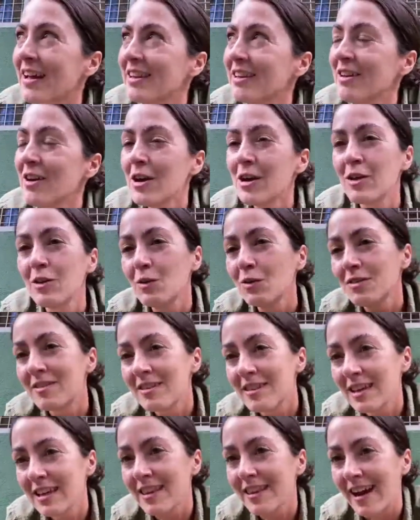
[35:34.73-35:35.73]
And you
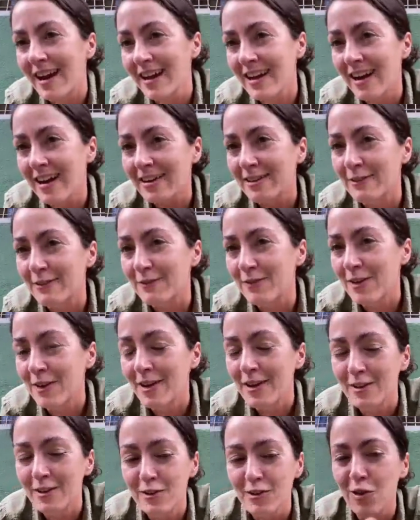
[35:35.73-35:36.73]
see that kind of
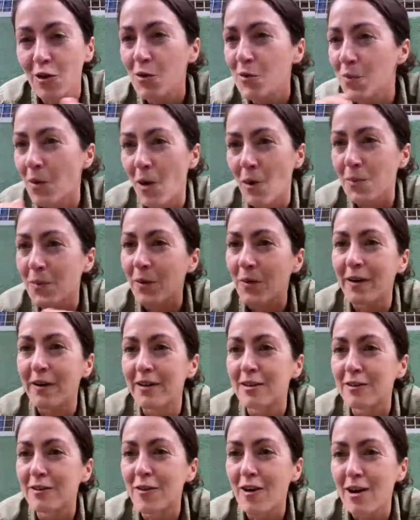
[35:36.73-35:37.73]
soap opera
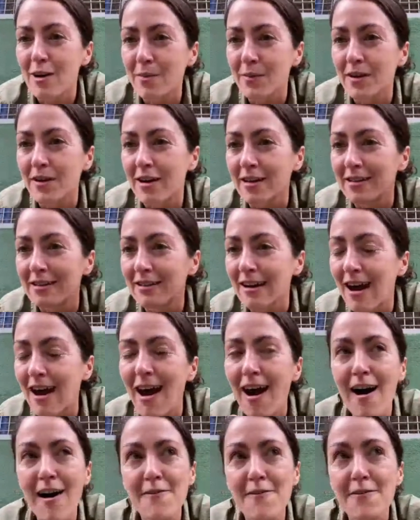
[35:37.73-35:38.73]
and drama, and
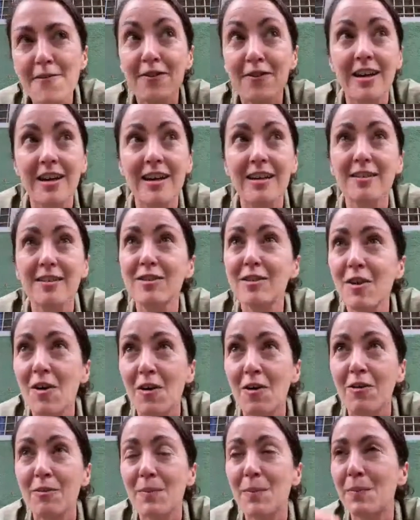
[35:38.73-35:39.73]
half of it is not